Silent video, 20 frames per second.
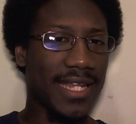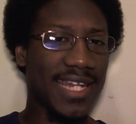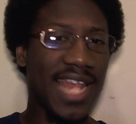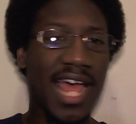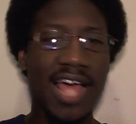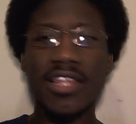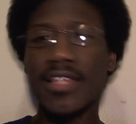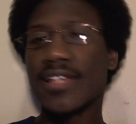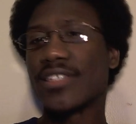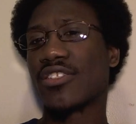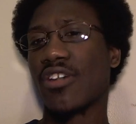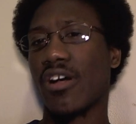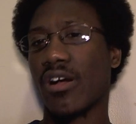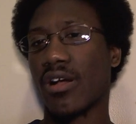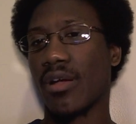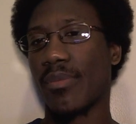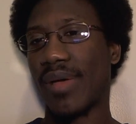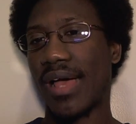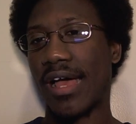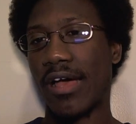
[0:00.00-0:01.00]
Now let's
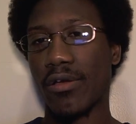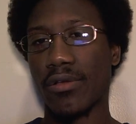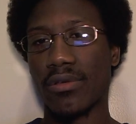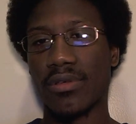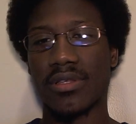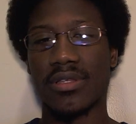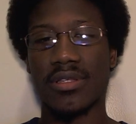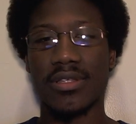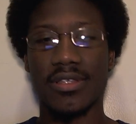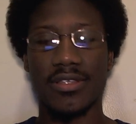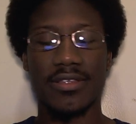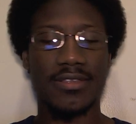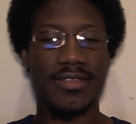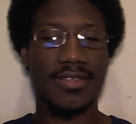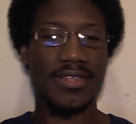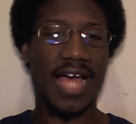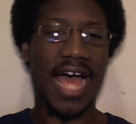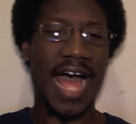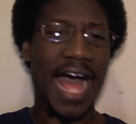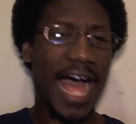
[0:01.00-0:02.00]
talk about
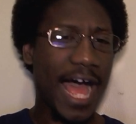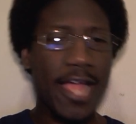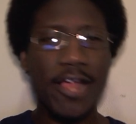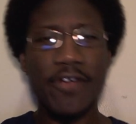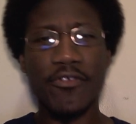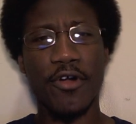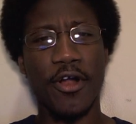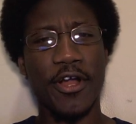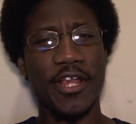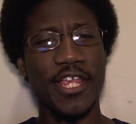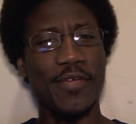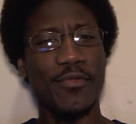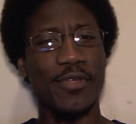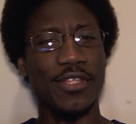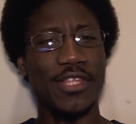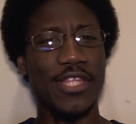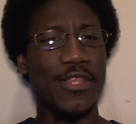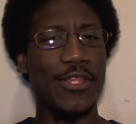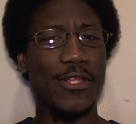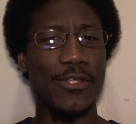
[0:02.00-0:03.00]
the hierarchy
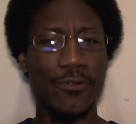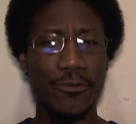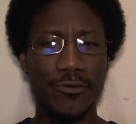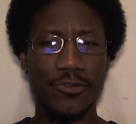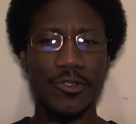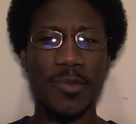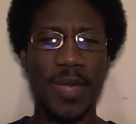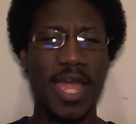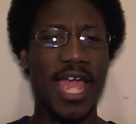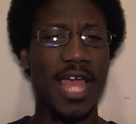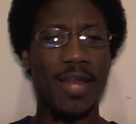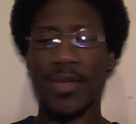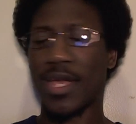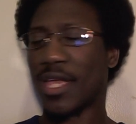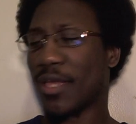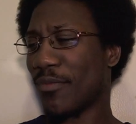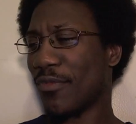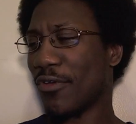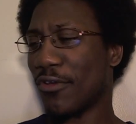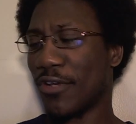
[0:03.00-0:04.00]
within the YouTube
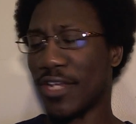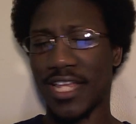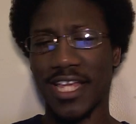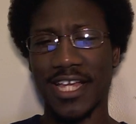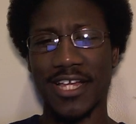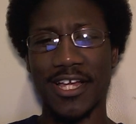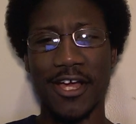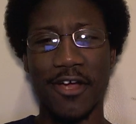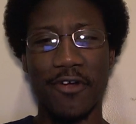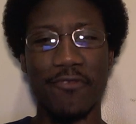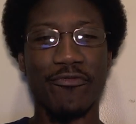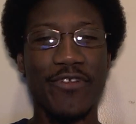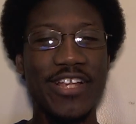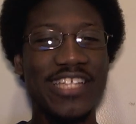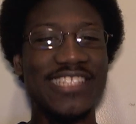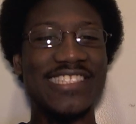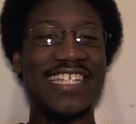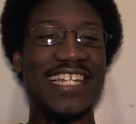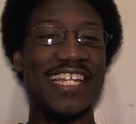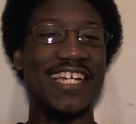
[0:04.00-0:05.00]
anime community. A, a
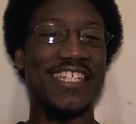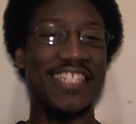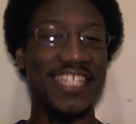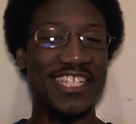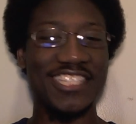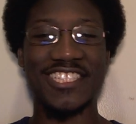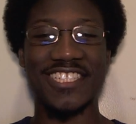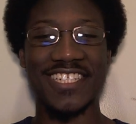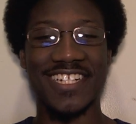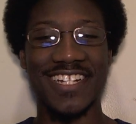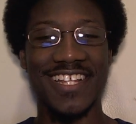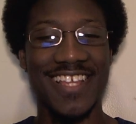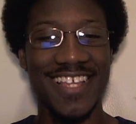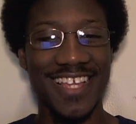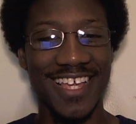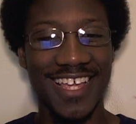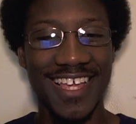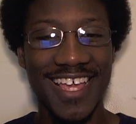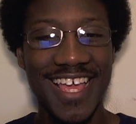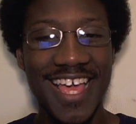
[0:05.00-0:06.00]
recent addition
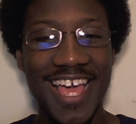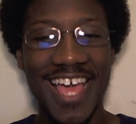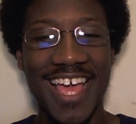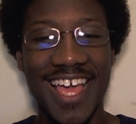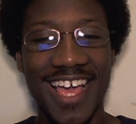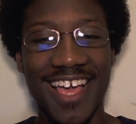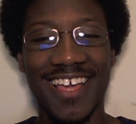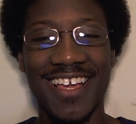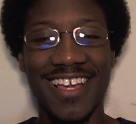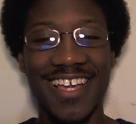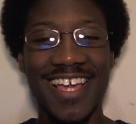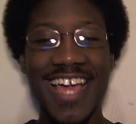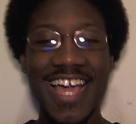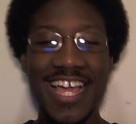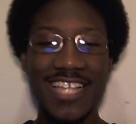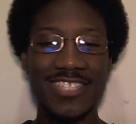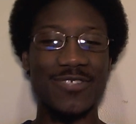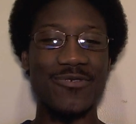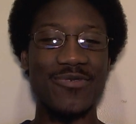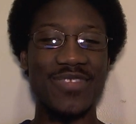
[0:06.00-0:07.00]

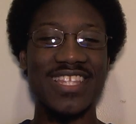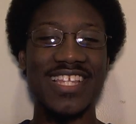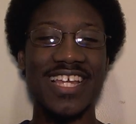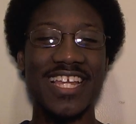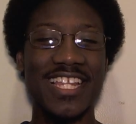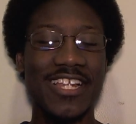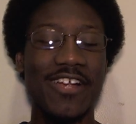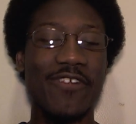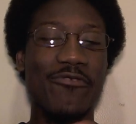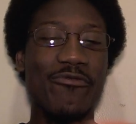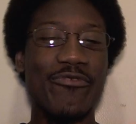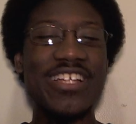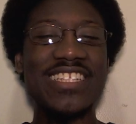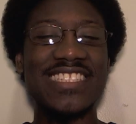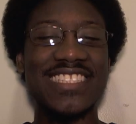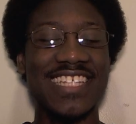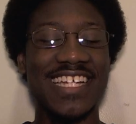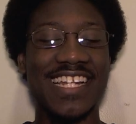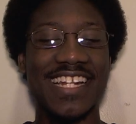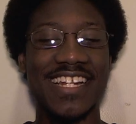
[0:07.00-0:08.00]
to a, a
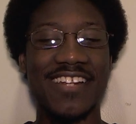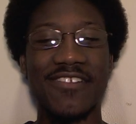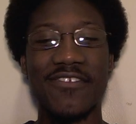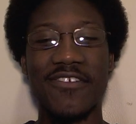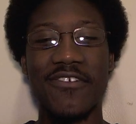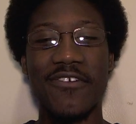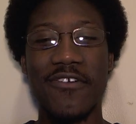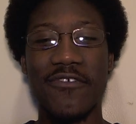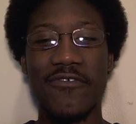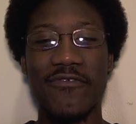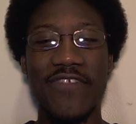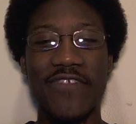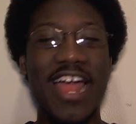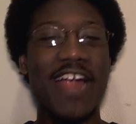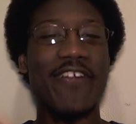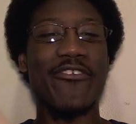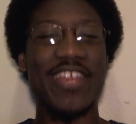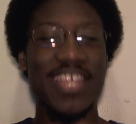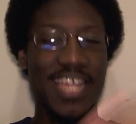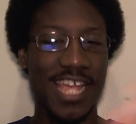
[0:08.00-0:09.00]
recent
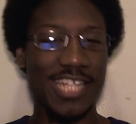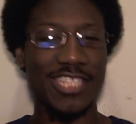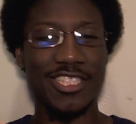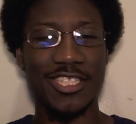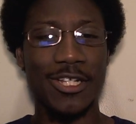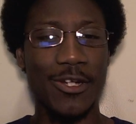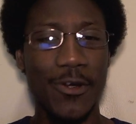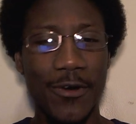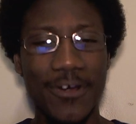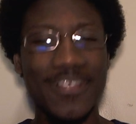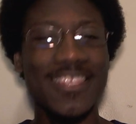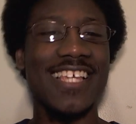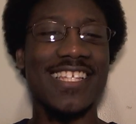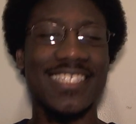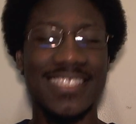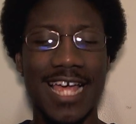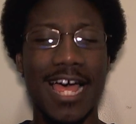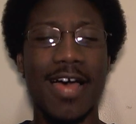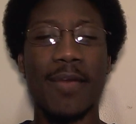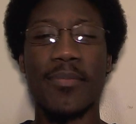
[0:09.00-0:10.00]
variation on
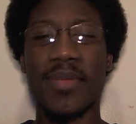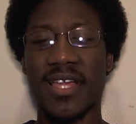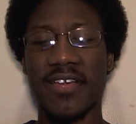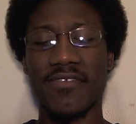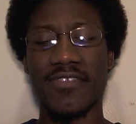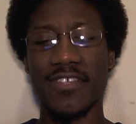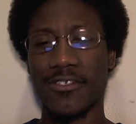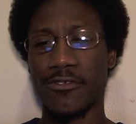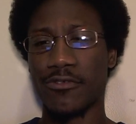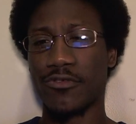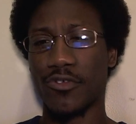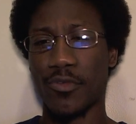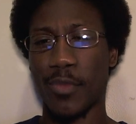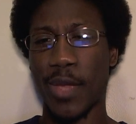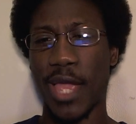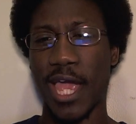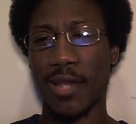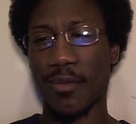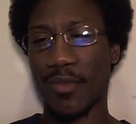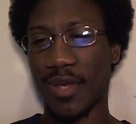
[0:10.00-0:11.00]
this topic of the YouTube
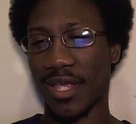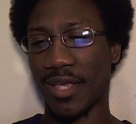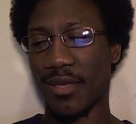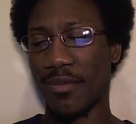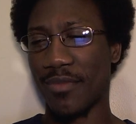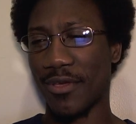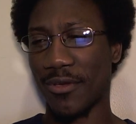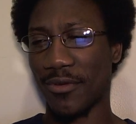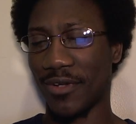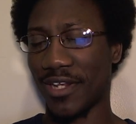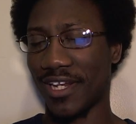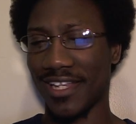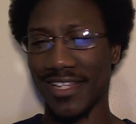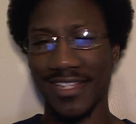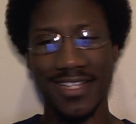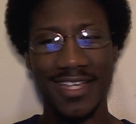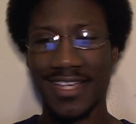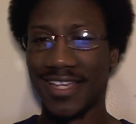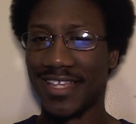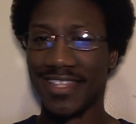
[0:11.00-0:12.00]
anime
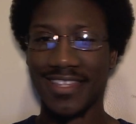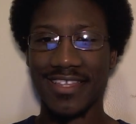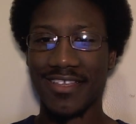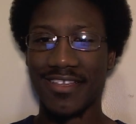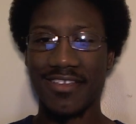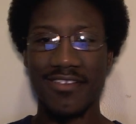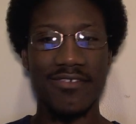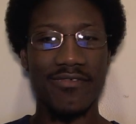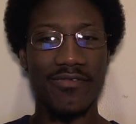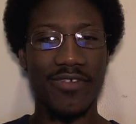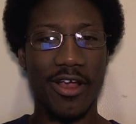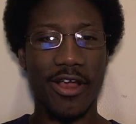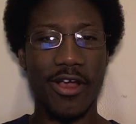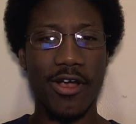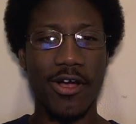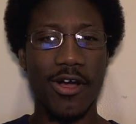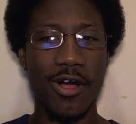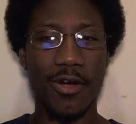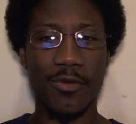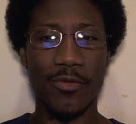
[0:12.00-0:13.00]
community.
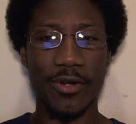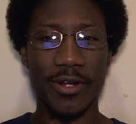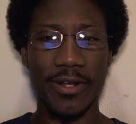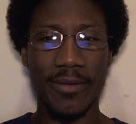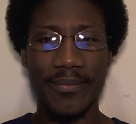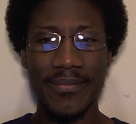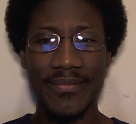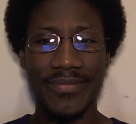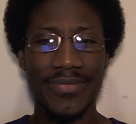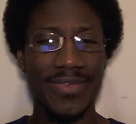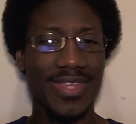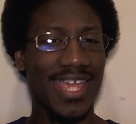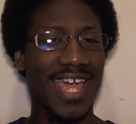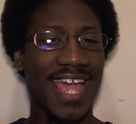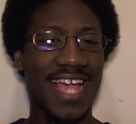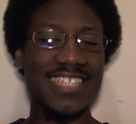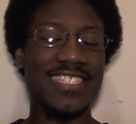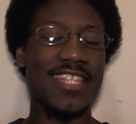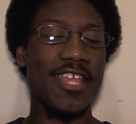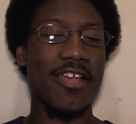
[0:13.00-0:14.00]
Very awkward.
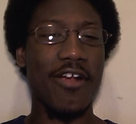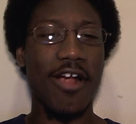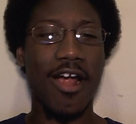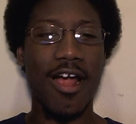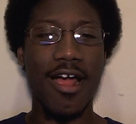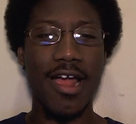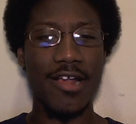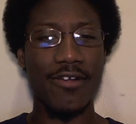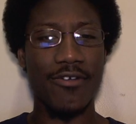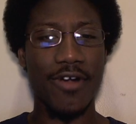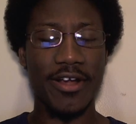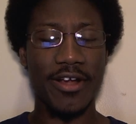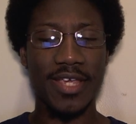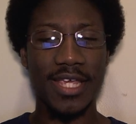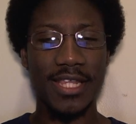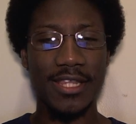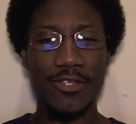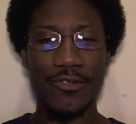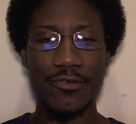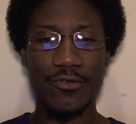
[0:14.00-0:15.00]
Is there a
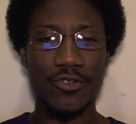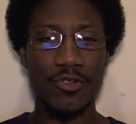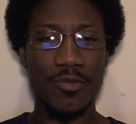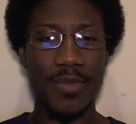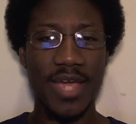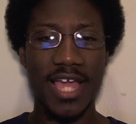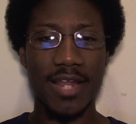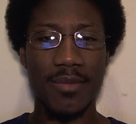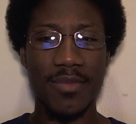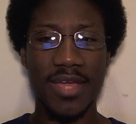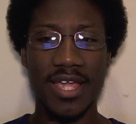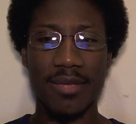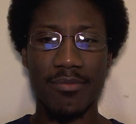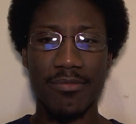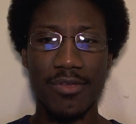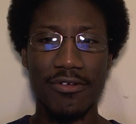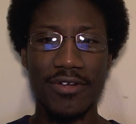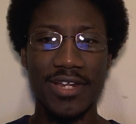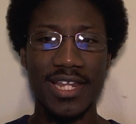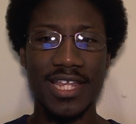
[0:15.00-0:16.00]
hierarchy in the YouTube anime
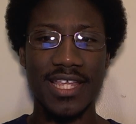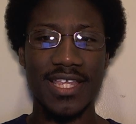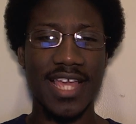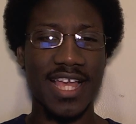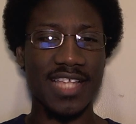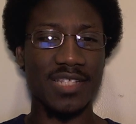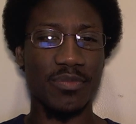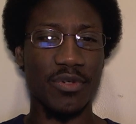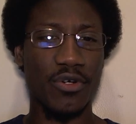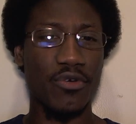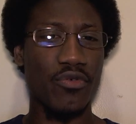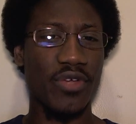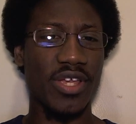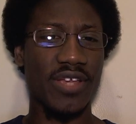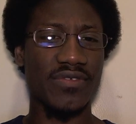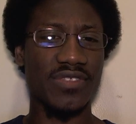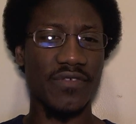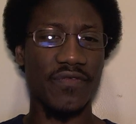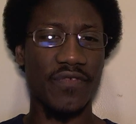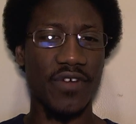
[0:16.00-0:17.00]
community? Yes, but who
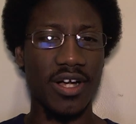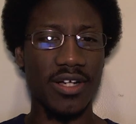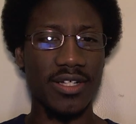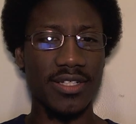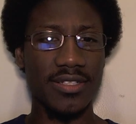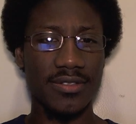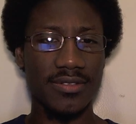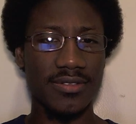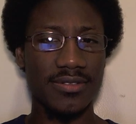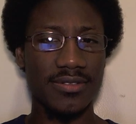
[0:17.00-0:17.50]
gives a fuck?